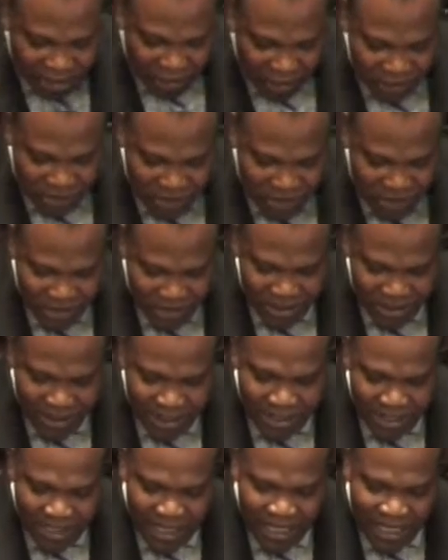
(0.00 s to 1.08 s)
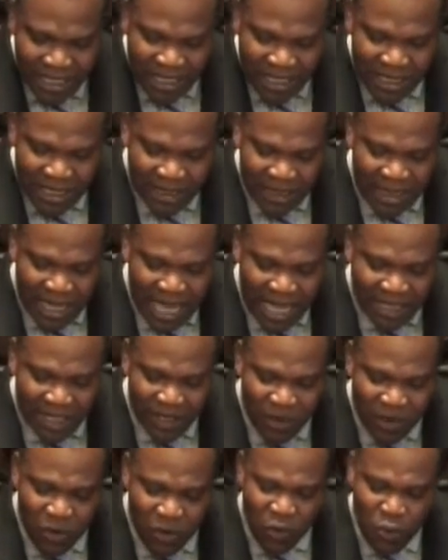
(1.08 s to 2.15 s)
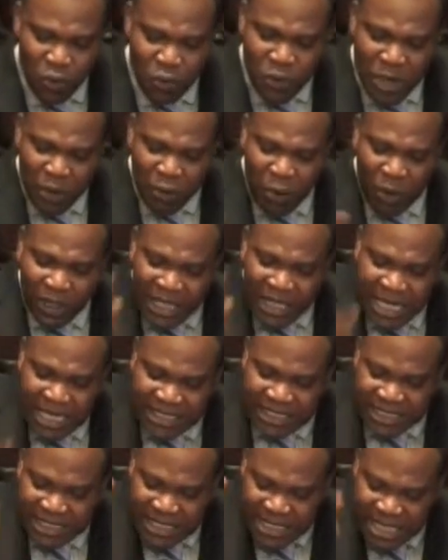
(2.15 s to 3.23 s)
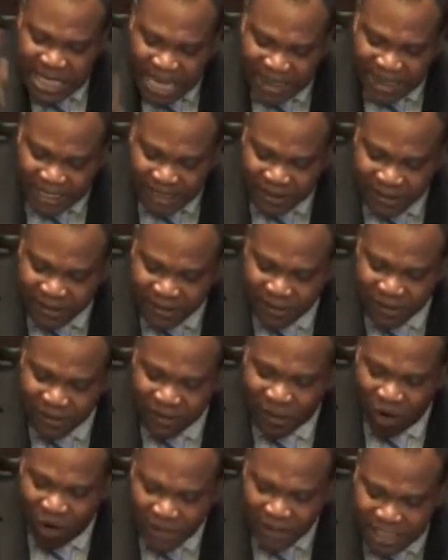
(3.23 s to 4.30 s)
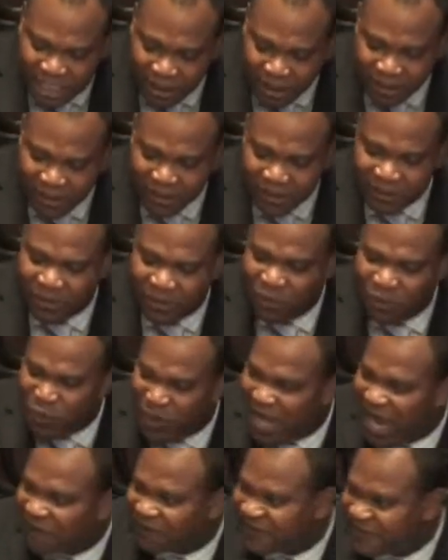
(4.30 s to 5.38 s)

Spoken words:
curse that we will eat nothing until we have